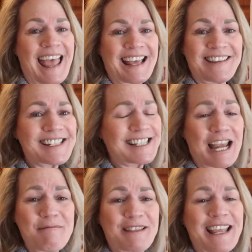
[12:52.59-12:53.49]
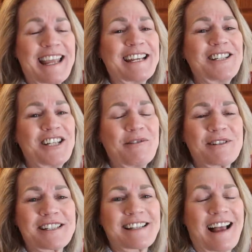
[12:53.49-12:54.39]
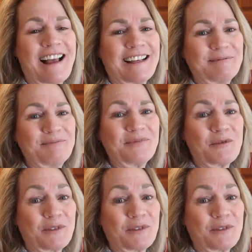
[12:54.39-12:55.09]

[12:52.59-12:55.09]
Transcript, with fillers: And the same thing, she was um,